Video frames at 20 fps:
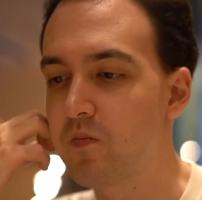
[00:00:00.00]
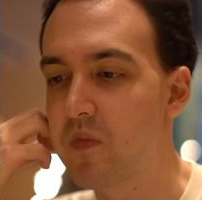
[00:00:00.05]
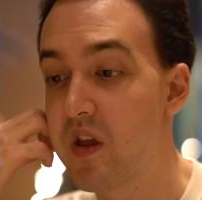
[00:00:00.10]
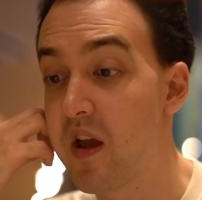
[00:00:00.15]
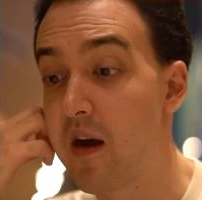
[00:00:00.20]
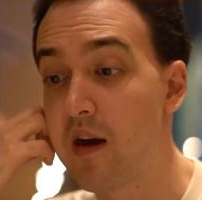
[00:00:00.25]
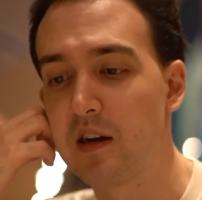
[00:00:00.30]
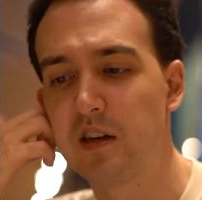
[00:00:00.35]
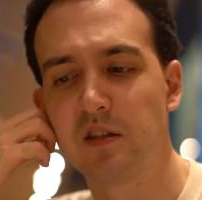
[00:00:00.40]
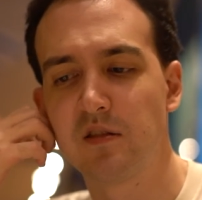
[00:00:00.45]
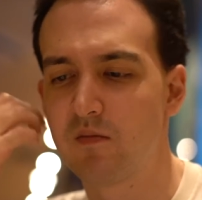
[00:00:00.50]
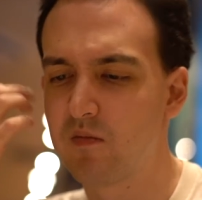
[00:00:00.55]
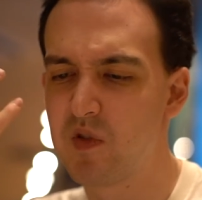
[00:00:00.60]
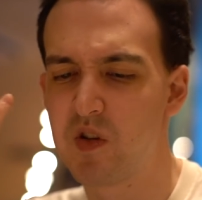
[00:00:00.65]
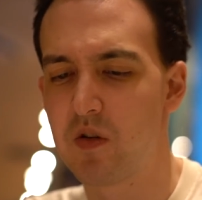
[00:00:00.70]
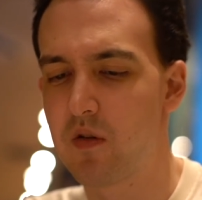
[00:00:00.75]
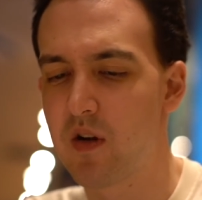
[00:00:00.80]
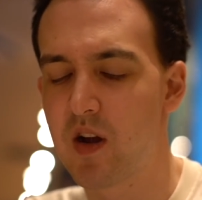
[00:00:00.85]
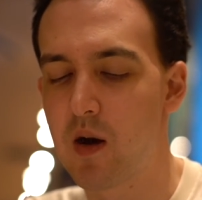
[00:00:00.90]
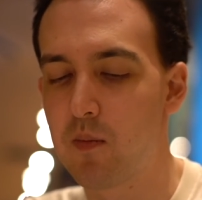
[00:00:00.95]
Yeah, and
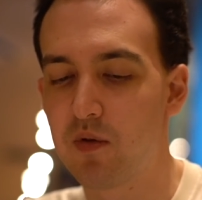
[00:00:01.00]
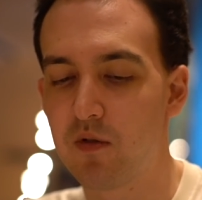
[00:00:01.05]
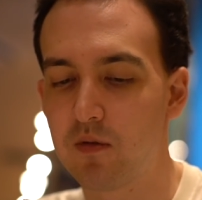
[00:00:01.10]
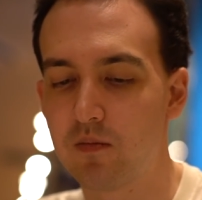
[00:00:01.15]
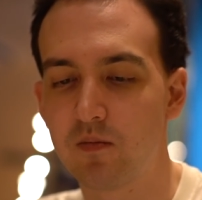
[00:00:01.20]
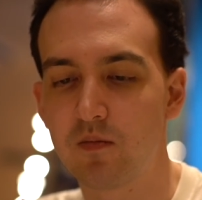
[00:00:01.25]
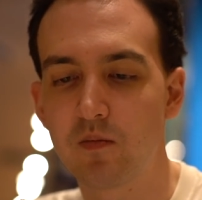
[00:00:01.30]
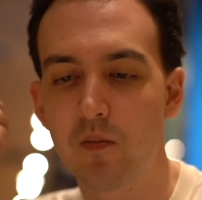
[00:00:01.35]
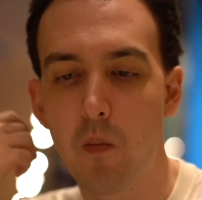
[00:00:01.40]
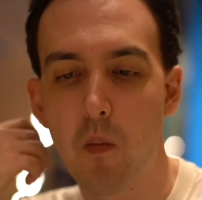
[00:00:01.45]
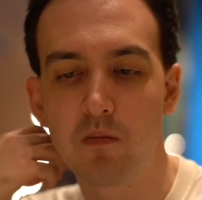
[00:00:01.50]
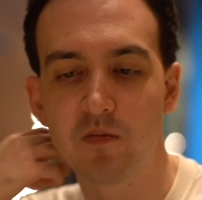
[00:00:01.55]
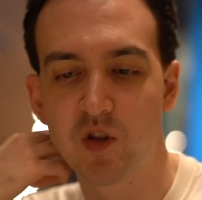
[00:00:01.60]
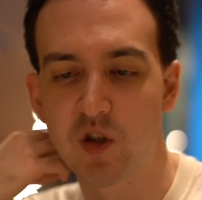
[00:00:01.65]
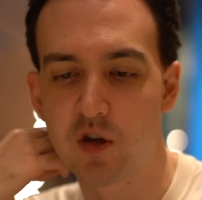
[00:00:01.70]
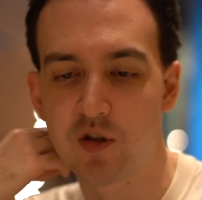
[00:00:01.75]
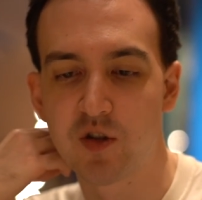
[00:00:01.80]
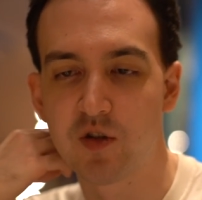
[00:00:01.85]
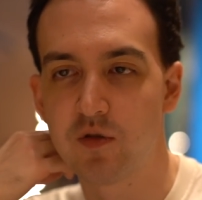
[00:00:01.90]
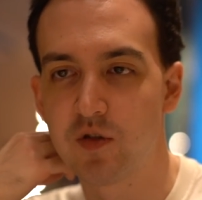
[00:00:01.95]
you know, a couple
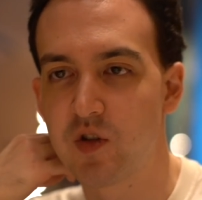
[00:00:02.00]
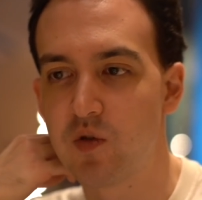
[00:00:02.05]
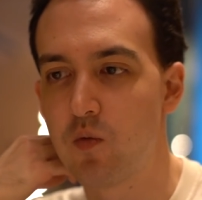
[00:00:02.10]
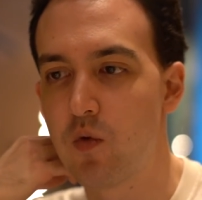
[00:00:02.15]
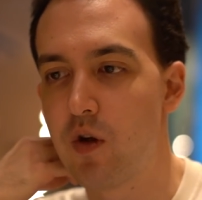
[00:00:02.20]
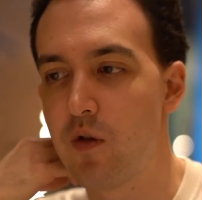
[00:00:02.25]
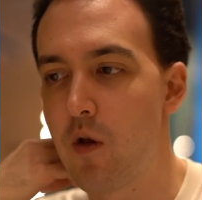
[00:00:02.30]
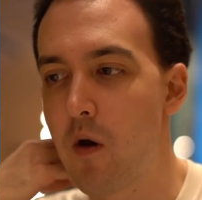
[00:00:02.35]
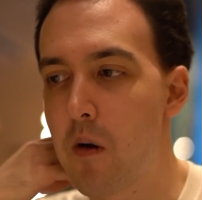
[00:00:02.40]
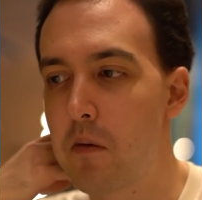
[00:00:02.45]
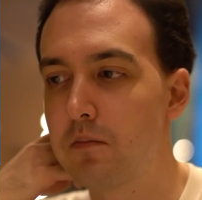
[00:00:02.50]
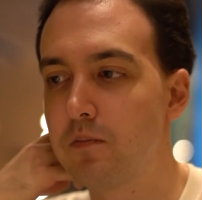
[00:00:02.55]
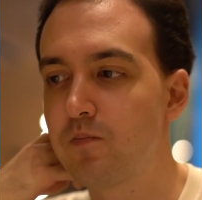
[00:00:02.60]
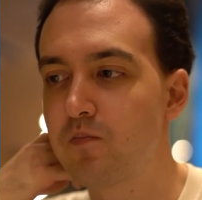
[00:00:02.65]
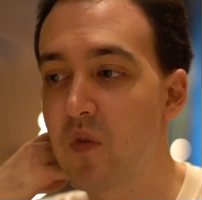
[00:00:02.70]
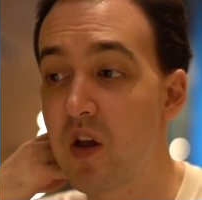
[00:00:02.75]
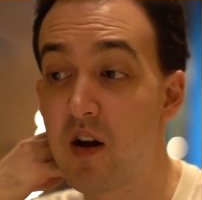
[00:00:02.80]
charge notes and whatnot.